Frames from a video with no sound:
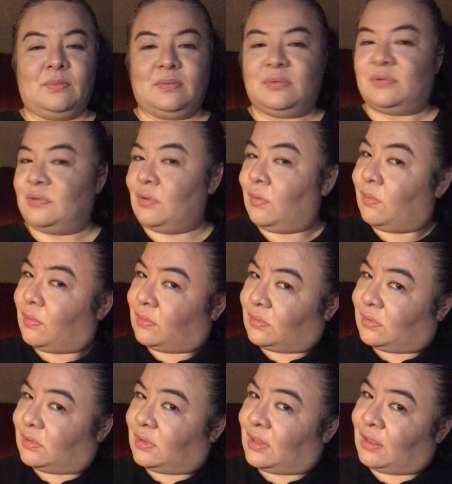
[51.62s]
so
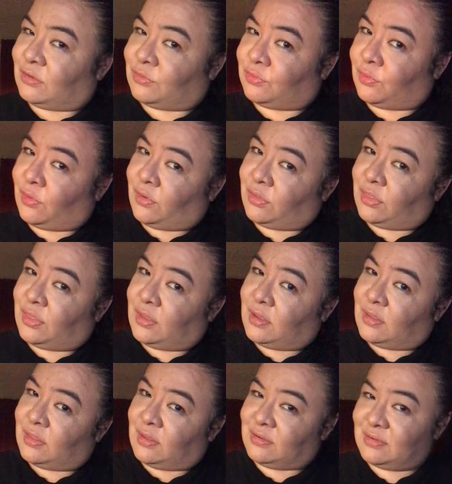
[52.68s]
henceforth
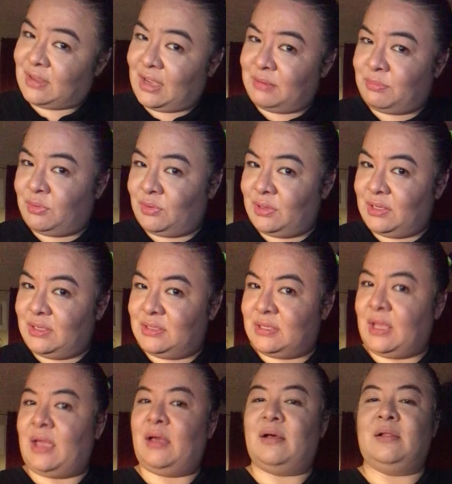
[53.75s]
the side
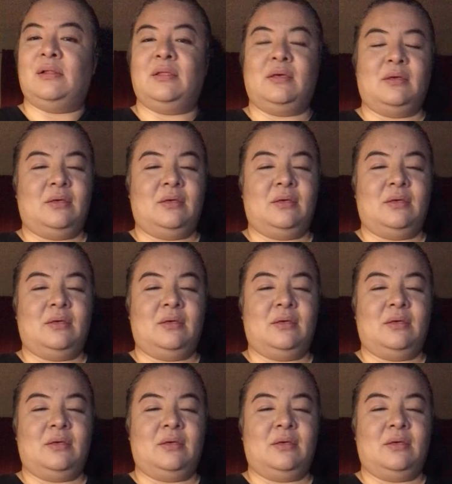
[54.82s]
ponytail,